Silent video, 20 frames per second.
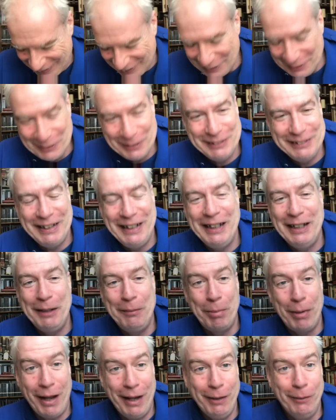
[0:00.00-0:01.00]
to your daily
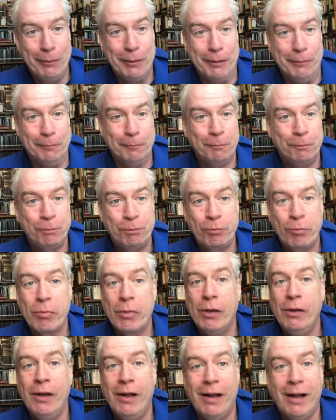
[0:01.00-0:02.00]
Penguin,
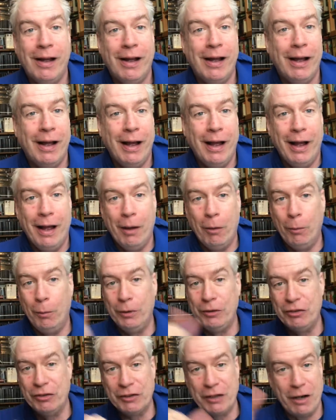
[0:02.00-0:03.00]

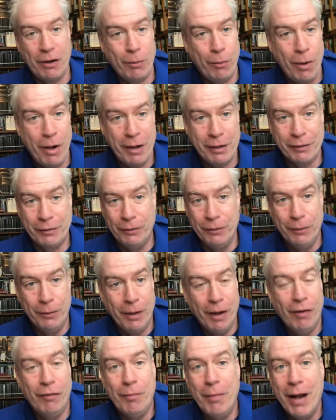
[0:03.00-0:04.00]
which is our walkthrough
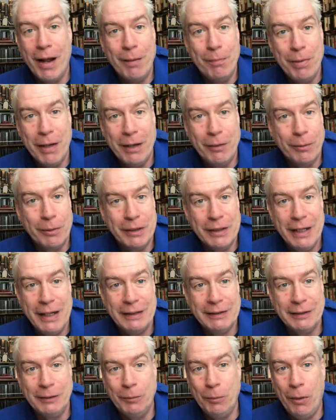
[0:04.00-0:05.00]
of my Penguin
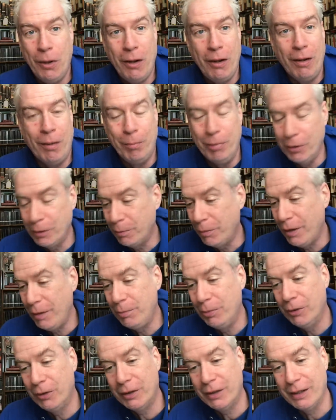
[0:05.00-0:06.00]
Classic wall, book by
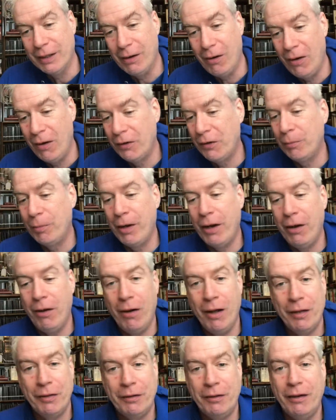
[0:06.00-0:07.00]
book and author by
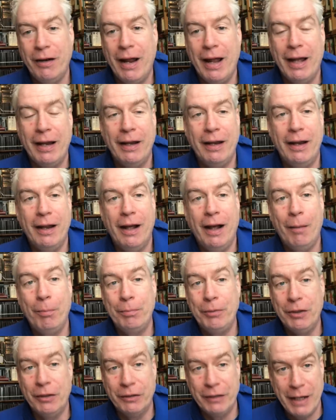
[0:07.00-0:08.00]
author, and
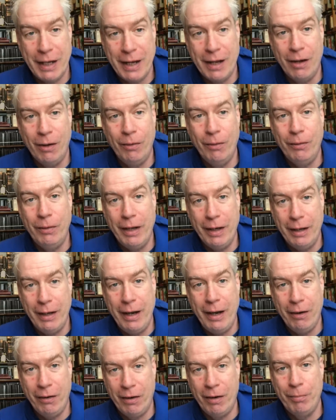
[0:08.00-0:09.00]
up till now,
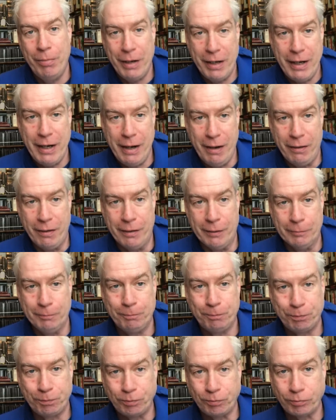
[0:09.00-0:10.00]
era by era.
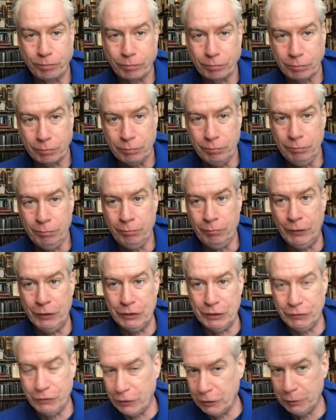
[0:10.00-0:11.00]
This is
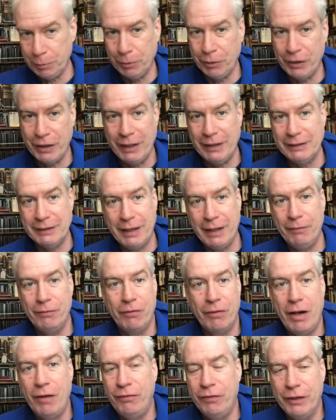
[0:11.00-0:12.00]
the first bookcase I
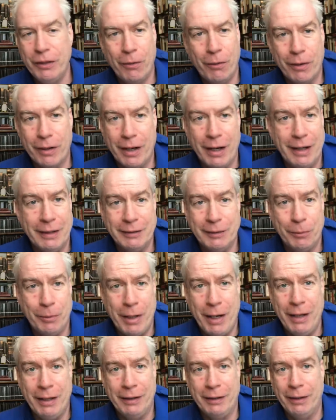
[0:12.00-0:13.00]
roughly organized a
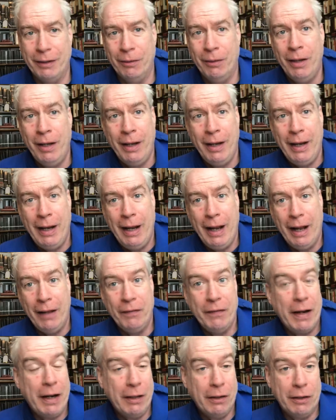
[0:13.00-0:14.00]
while ago, and
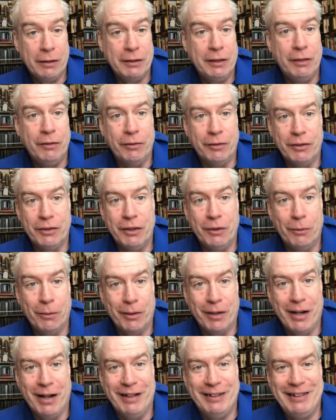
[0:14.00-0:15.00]
then I lost interest in
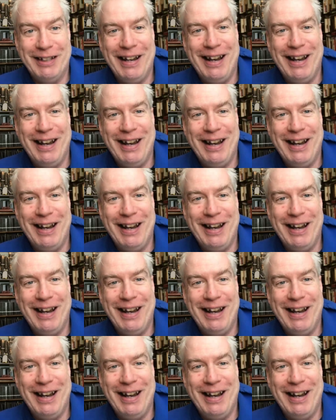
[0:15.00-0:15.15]
organizing.